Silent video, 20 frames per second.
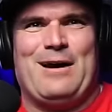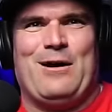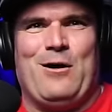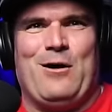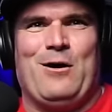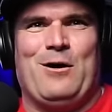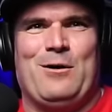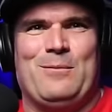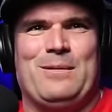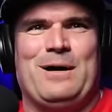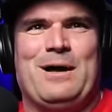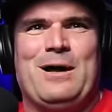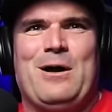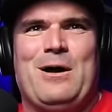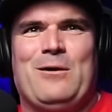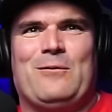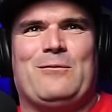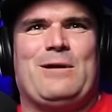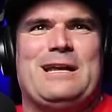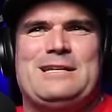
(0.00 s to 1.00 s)
at home,
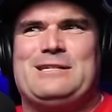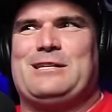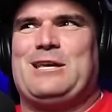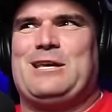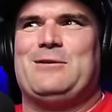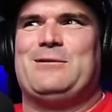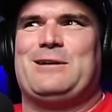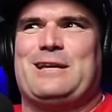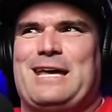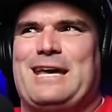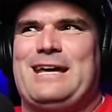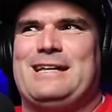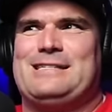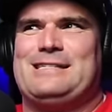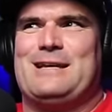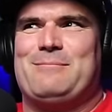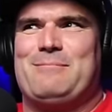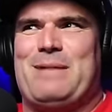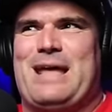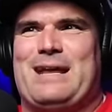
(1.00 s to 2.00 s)
raise cute
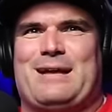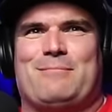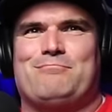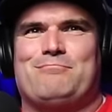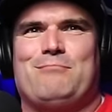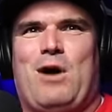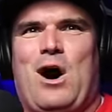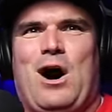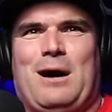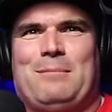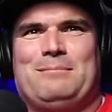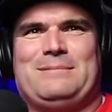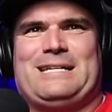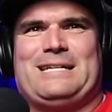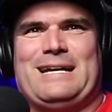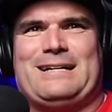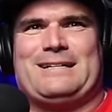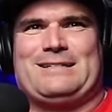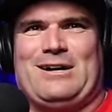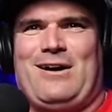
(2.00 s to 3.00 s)
kids, and make mom
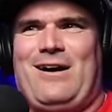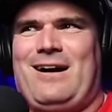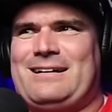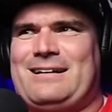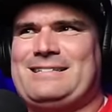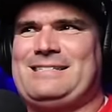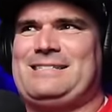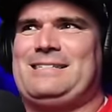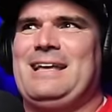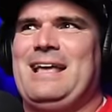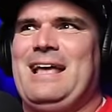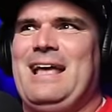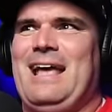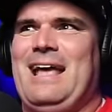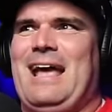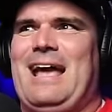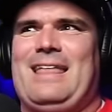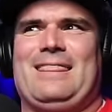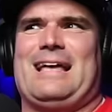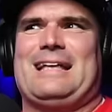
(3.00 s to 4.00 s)
TikToks? Yeah.
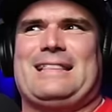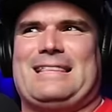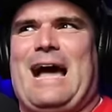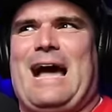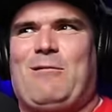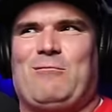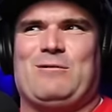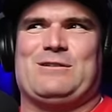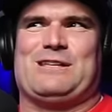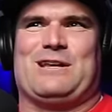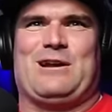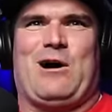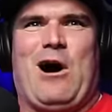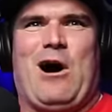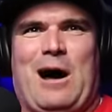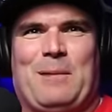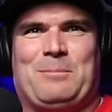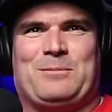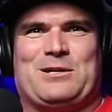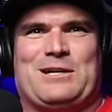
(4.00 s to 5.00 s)
And like that was an
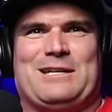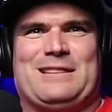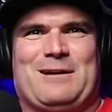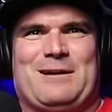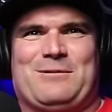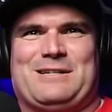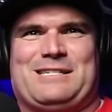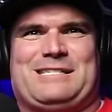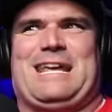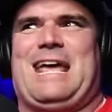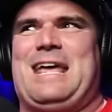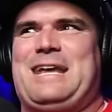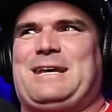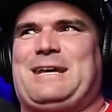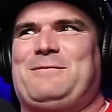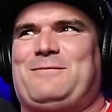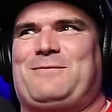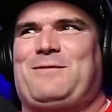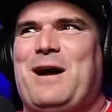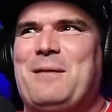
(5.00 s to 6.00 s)
option that was
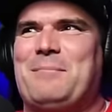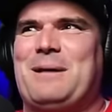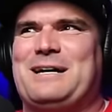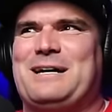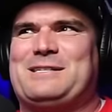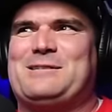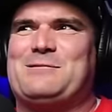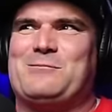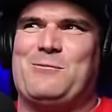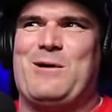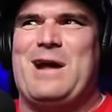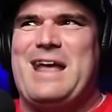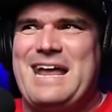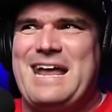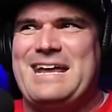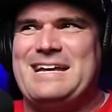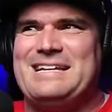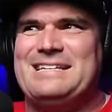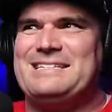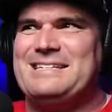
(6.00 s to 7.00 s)
taken from us? Wait. I could
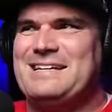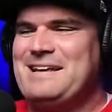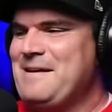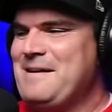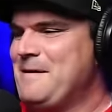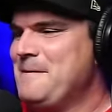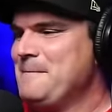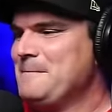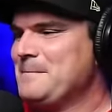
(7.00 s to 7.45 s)
have been a trad